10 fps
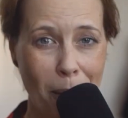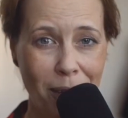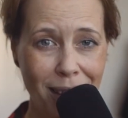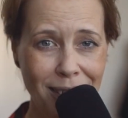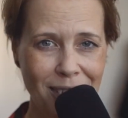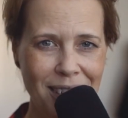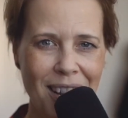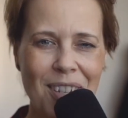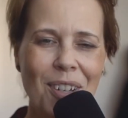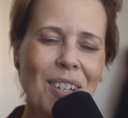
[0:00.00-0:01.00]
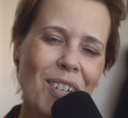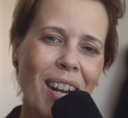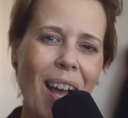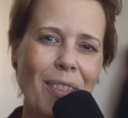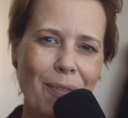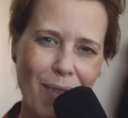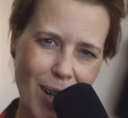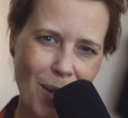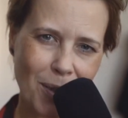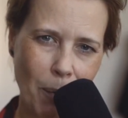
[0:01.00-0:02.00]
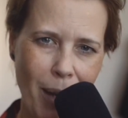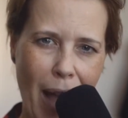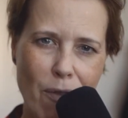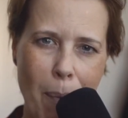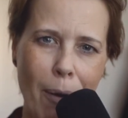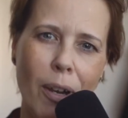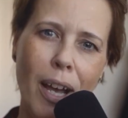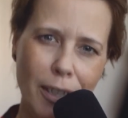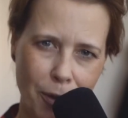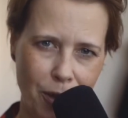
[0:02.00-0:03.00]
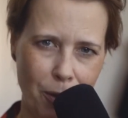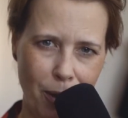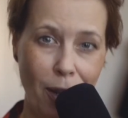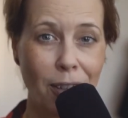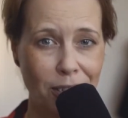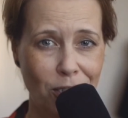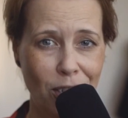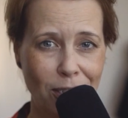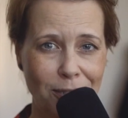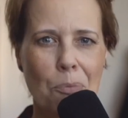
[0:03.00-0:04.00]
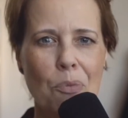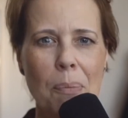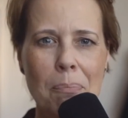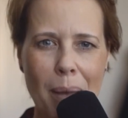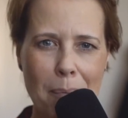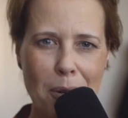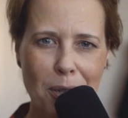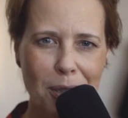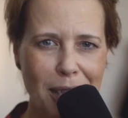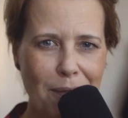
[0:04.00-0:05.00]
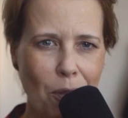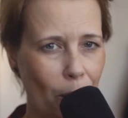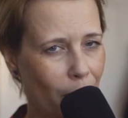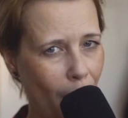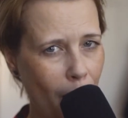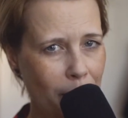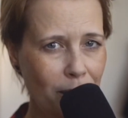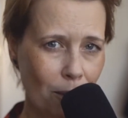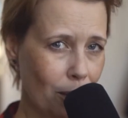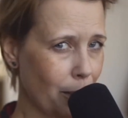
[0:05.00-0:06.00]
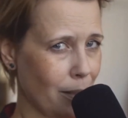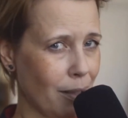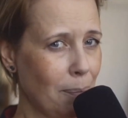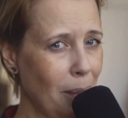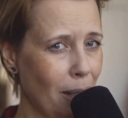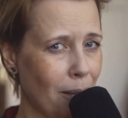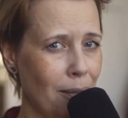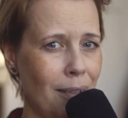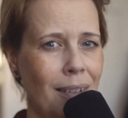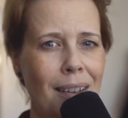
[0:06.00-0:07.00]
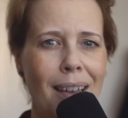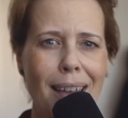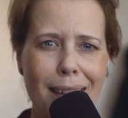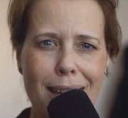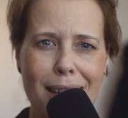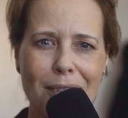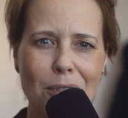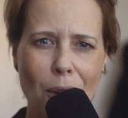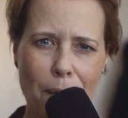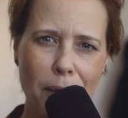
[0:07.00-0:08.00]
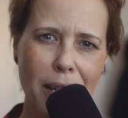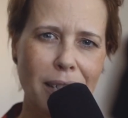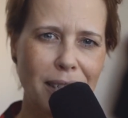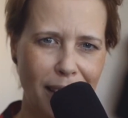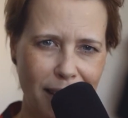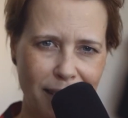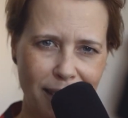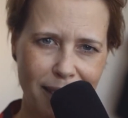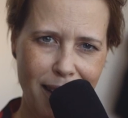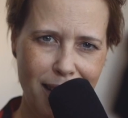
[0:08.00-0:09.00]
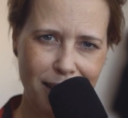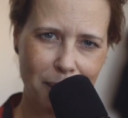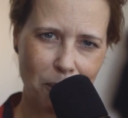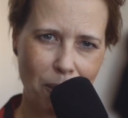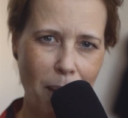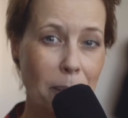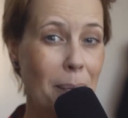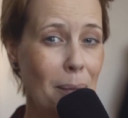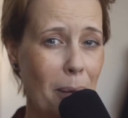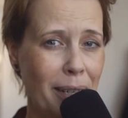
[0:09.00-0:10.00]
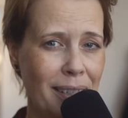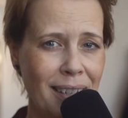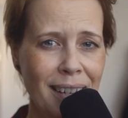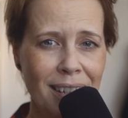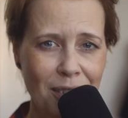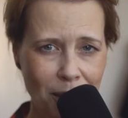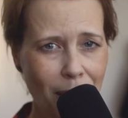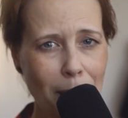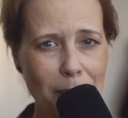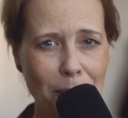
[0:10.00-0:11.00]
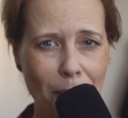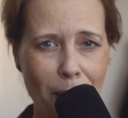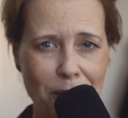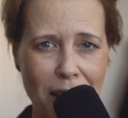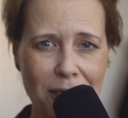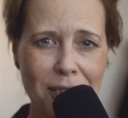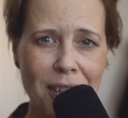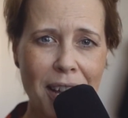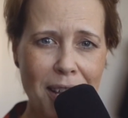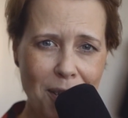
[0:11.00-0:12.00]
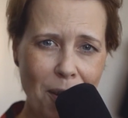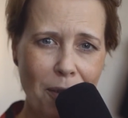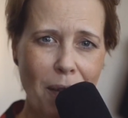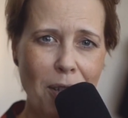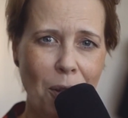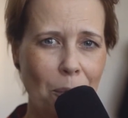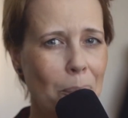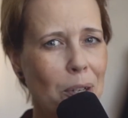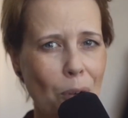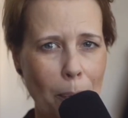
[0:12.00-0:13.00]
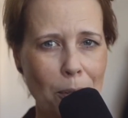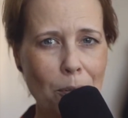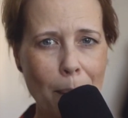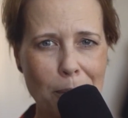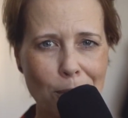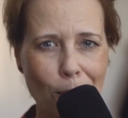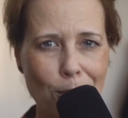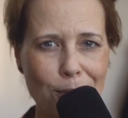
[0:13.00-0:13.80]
color, you could check out the videos that we have about color theory on this channel. Remember to leave your comments or questions below. And don't forget to hit the like, subscribe, and bell button to help us grow our channel and to notify you when we drop a new episode.